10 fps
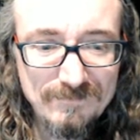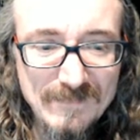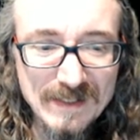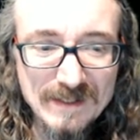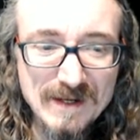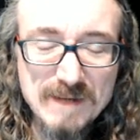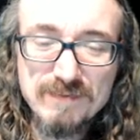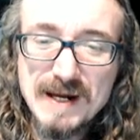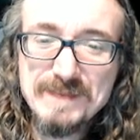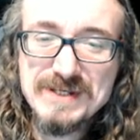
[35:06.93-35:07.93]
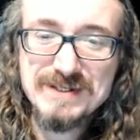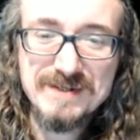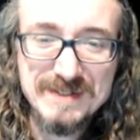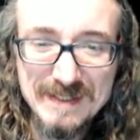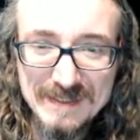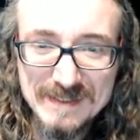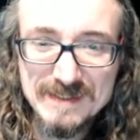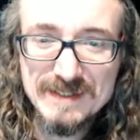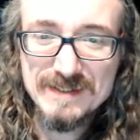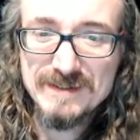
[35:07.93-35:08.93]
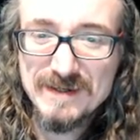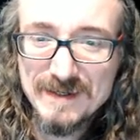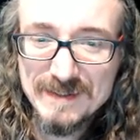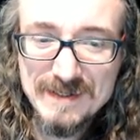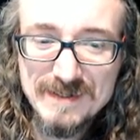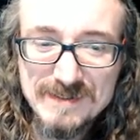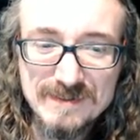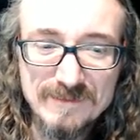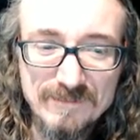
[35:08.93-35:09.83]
I'd probably still say the intended audience